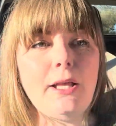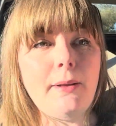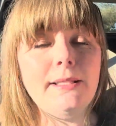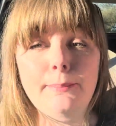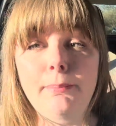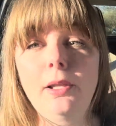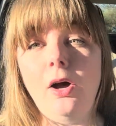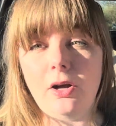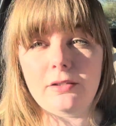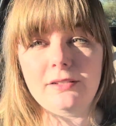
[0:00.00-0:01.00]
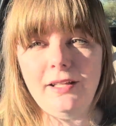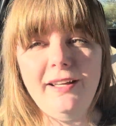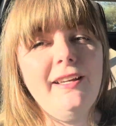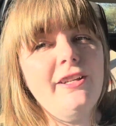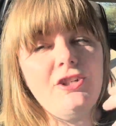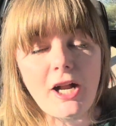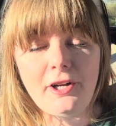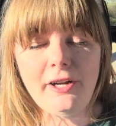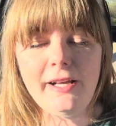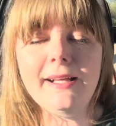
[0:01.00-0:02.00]
It's blocked.
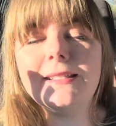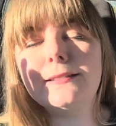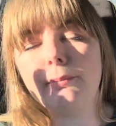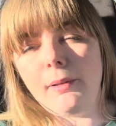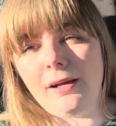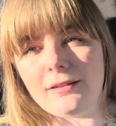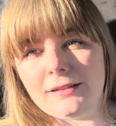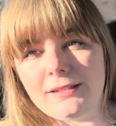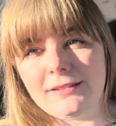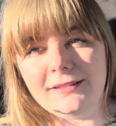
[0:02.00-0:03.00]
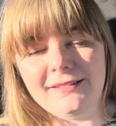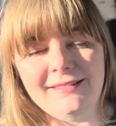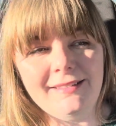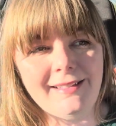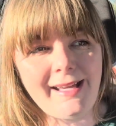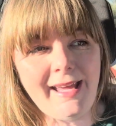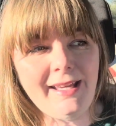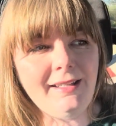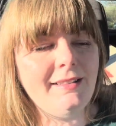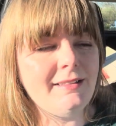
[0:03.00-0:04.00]
Chakras blocked.
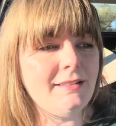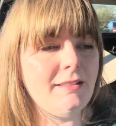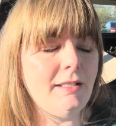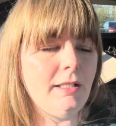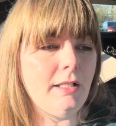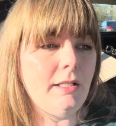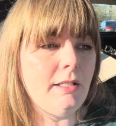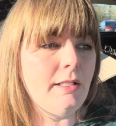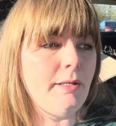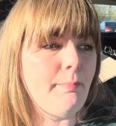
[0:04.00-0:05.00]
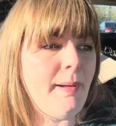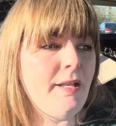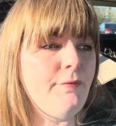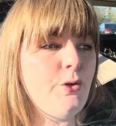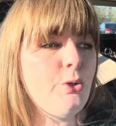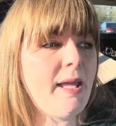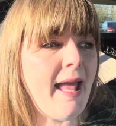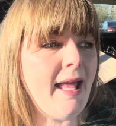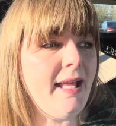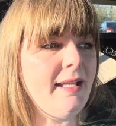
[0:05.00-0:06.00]
Okay? But if you
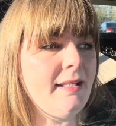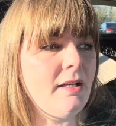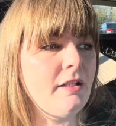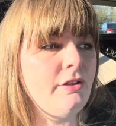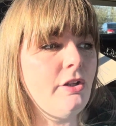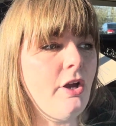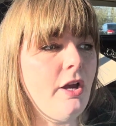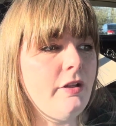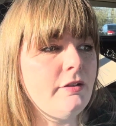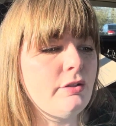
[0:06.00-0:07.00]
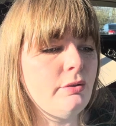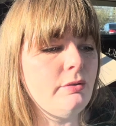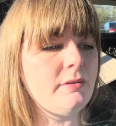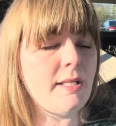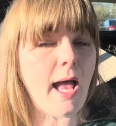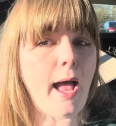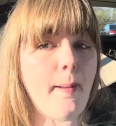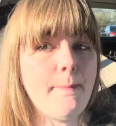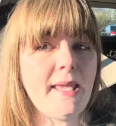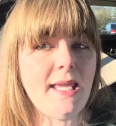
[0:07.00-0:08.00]
can learn to
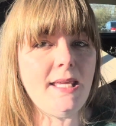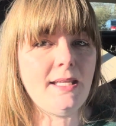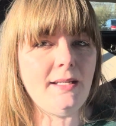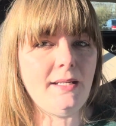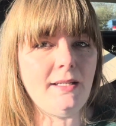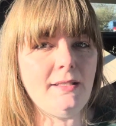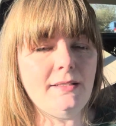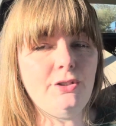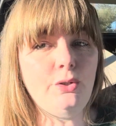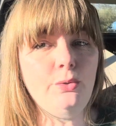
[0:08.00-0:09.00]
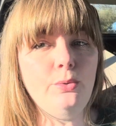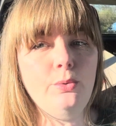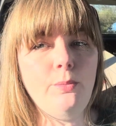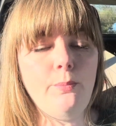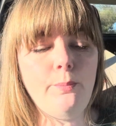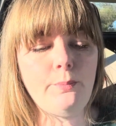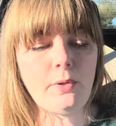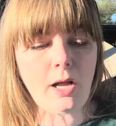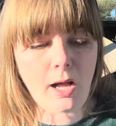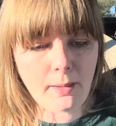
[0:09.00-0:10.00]
tap in, to
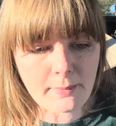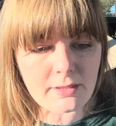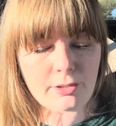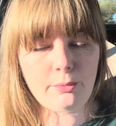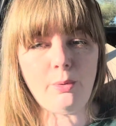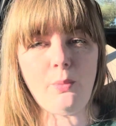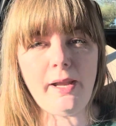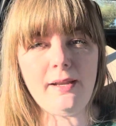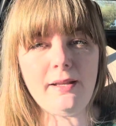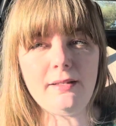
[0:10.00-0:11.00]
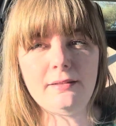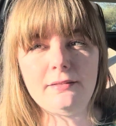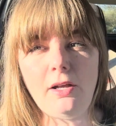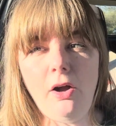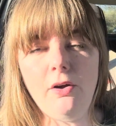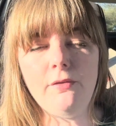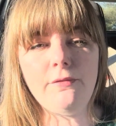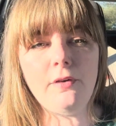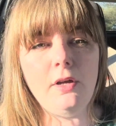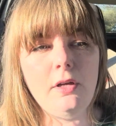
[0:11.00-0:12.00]
come into awareness
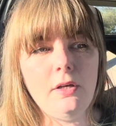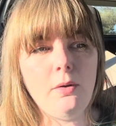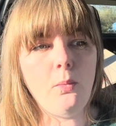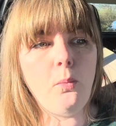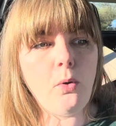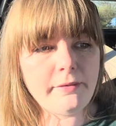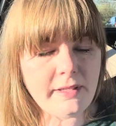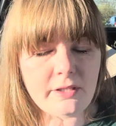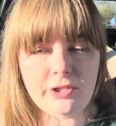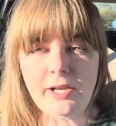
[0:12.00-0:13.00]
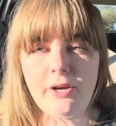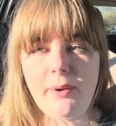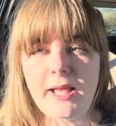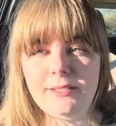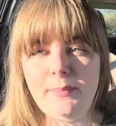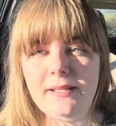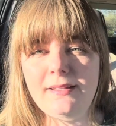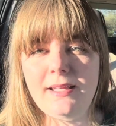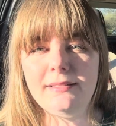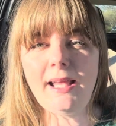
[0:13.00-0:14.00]
of what this shadow aspect
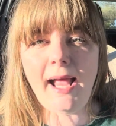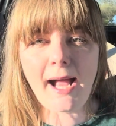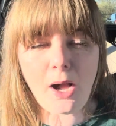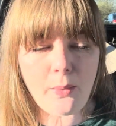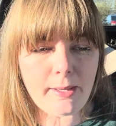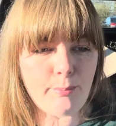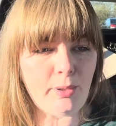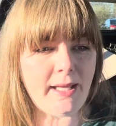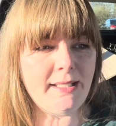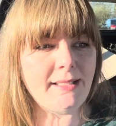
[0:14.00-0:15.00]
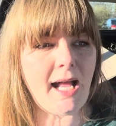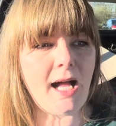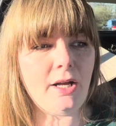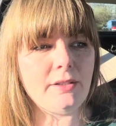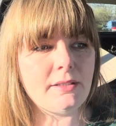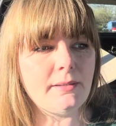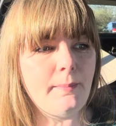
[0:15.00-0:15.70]
is, how it plays out,